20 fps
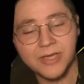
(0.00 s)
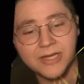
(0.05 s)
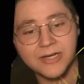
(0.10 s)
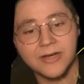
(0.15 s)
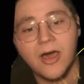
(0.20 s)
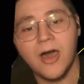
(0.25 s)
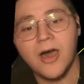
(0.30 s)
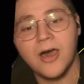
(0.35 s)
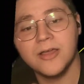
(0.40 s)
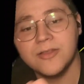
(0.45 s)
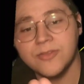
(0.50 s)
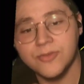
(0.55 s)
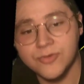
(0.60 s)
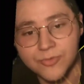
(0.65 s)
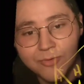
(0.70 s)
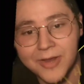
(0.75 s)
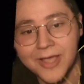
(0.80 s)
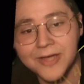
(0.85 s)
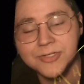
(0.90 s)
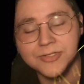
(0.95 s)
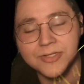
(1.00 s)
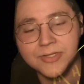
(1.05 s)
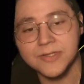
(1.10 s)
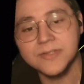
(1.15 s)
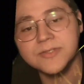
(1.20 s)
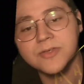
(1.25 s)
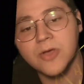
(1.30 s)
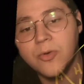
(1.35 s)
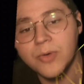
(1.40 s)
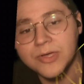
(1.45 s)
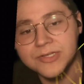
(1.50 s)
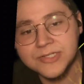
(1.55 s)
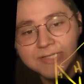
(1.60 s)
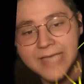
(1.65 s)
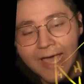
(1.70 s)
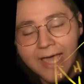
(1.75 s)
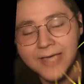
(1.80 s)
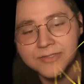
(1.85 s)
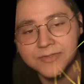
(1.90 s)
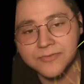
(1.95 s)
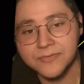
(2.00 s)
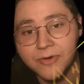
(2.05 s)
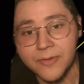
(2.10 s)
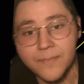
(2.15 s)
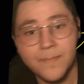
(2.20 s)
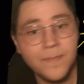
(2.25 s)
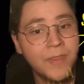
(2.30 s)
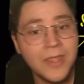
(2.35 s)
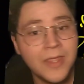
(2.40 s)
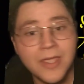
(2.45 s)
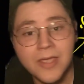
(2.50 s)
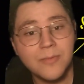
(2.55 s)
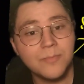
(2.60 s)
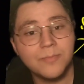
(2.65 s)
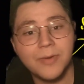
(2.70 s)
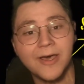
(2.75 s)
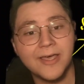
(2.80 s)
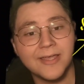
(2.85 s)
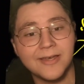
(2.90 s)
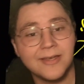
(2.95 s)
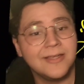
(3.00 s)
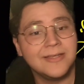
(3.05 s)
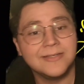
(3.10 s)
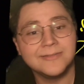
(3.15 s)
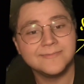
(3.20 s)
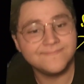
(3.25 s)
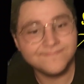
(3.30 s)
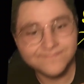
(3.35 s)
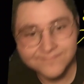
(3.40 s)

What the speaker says: depending on the direction that this OH attacks it from, but